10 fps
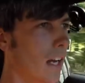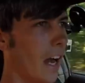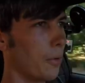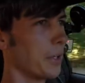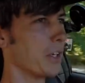
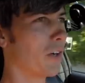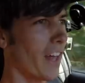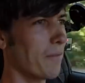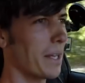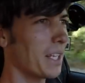I really
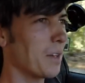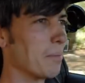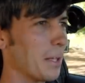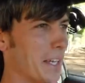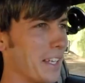don't have many
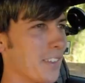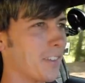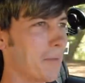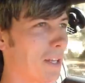complaints.